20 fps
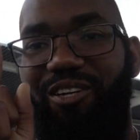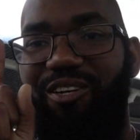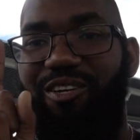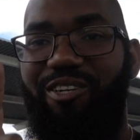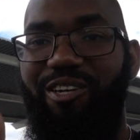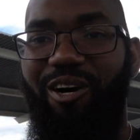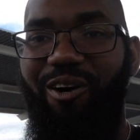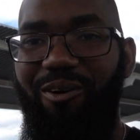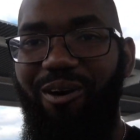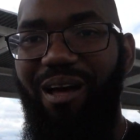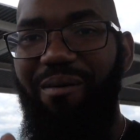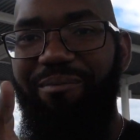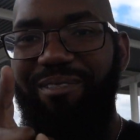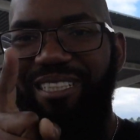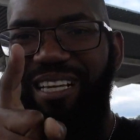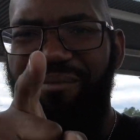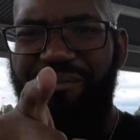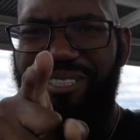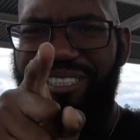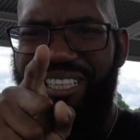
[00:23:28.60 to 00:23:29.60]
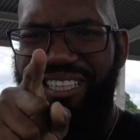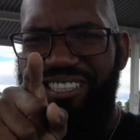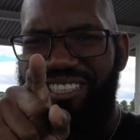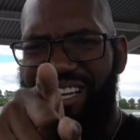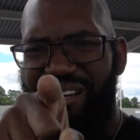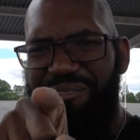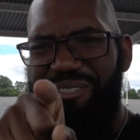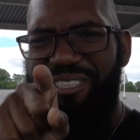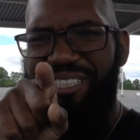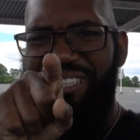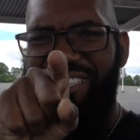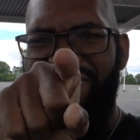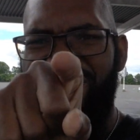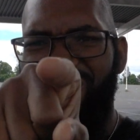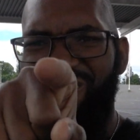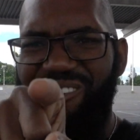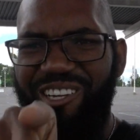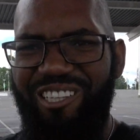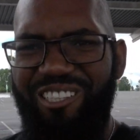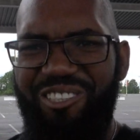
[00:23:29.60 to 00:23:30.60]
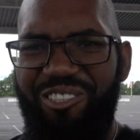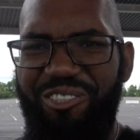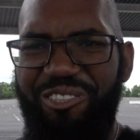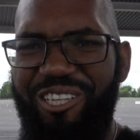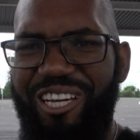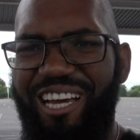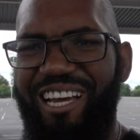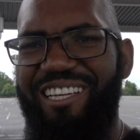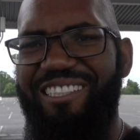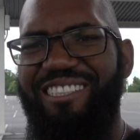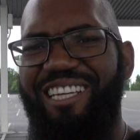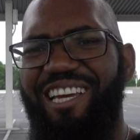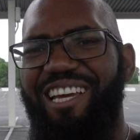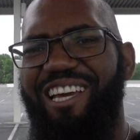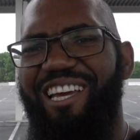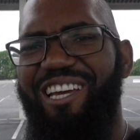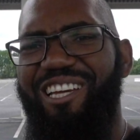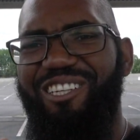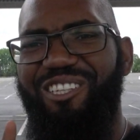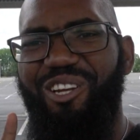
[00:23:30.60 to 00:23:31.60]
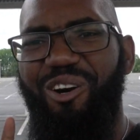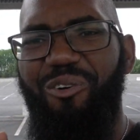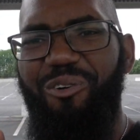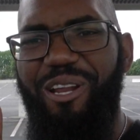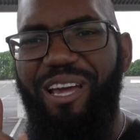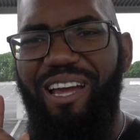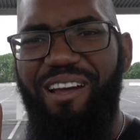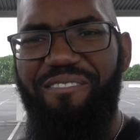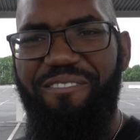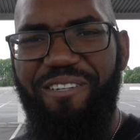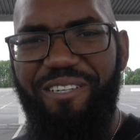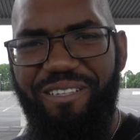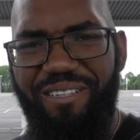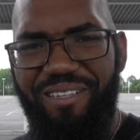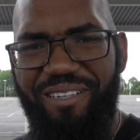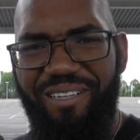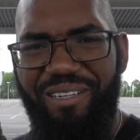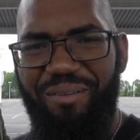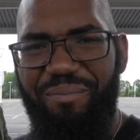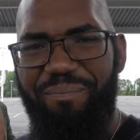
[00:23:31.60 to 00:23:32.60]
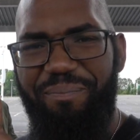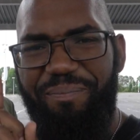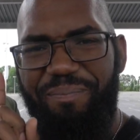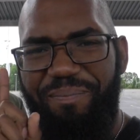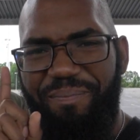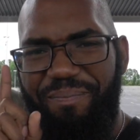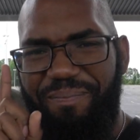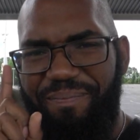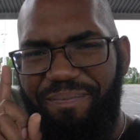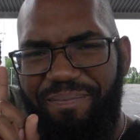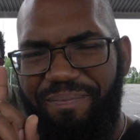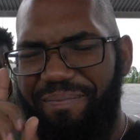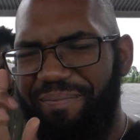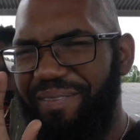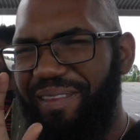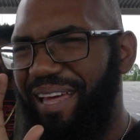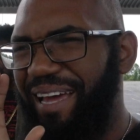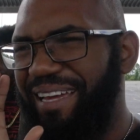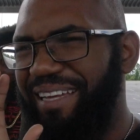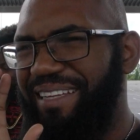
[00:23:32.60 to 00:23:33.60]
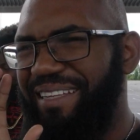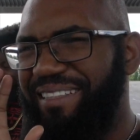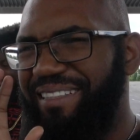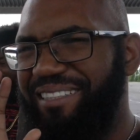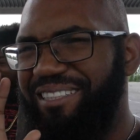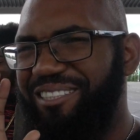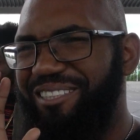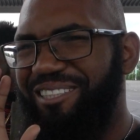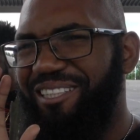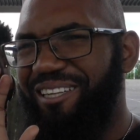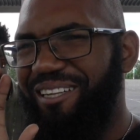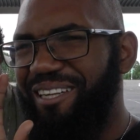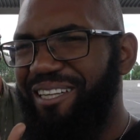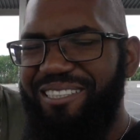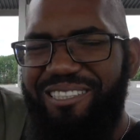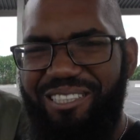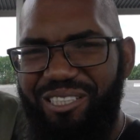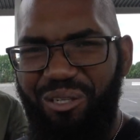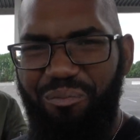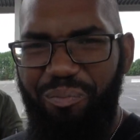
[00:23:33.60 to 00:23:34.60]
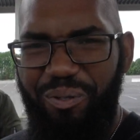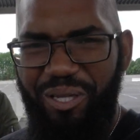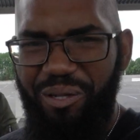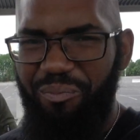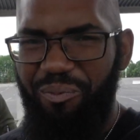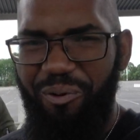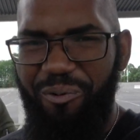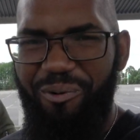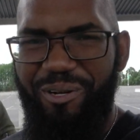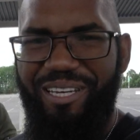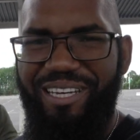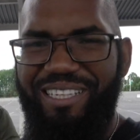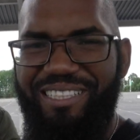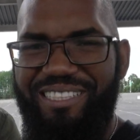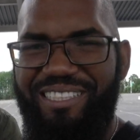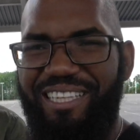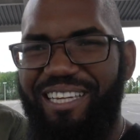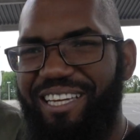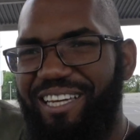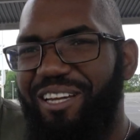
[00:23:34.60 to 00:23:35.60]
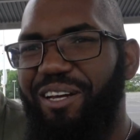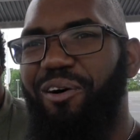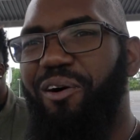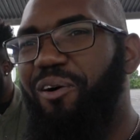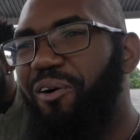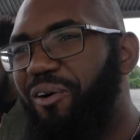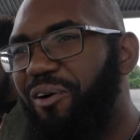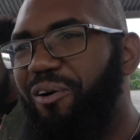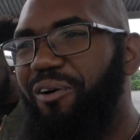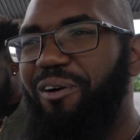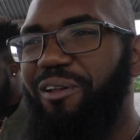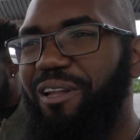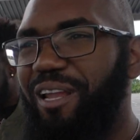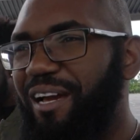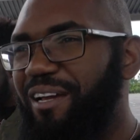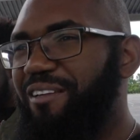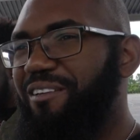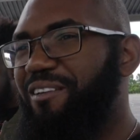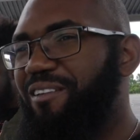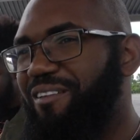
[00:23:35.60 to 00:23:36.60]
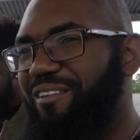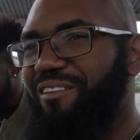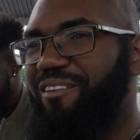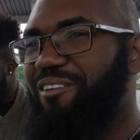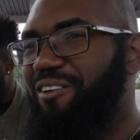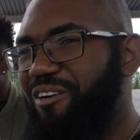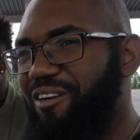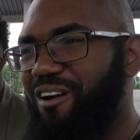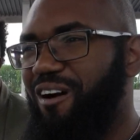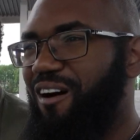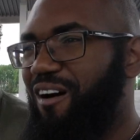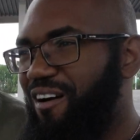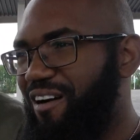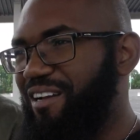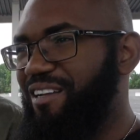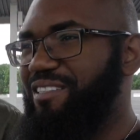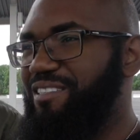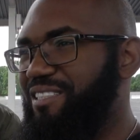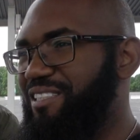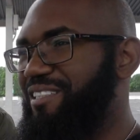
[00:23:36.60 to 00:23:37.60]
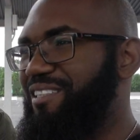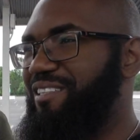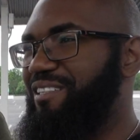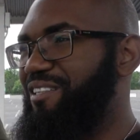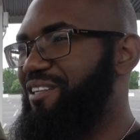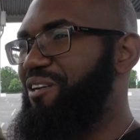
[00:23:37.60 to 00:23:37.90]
I'm gonna say this directly to you guys. Don't ever like listen to people when they say, oh, like your car isn't,